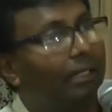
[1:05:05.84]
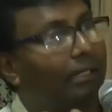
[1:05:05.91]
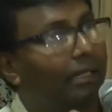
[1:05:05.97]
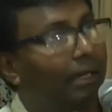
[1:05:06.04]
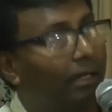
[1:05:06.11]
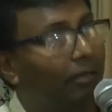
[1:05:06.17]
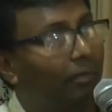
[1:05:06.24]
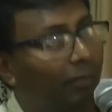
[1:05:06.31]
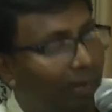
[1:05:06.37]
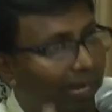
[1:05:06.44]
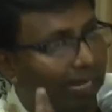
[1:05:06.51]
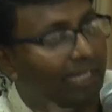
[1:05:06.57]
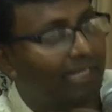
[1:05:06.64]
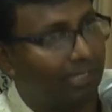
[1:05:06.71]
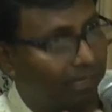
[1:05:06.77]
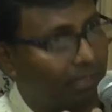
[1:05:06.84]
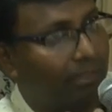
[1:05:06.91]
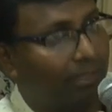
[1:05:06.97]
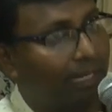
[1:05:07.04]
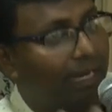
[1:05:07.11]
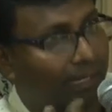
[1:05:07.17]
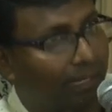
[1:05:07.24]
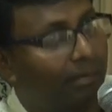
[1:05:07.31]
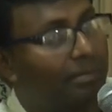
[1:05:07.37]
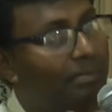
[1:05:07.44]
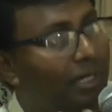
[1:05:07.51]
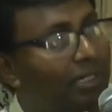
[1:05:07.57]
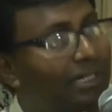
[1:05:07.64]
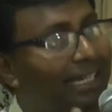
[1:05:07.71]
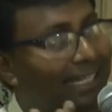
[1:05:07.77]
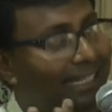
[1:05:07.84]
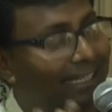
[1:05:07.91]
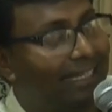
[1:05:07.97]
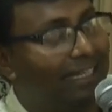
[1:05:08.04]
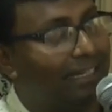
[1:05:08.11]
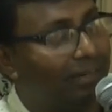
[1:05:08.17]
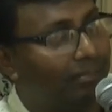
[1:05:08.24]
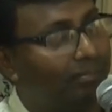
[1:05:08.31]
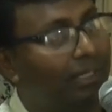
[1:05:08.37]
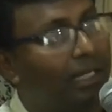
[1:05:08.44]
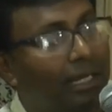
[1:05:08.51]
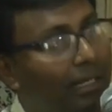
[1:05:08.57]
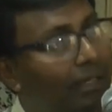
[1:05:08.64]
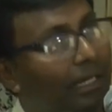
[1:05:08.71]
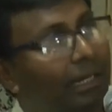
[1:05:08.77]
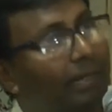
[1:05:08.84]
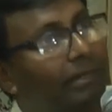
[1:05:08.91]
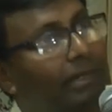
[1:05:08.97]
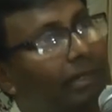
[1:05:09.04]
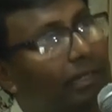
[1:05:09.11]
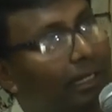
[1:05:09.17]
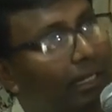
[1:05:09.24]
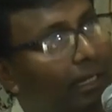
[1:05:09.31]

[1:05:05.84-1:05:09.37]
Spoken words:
the waste that comes, because lithium electrical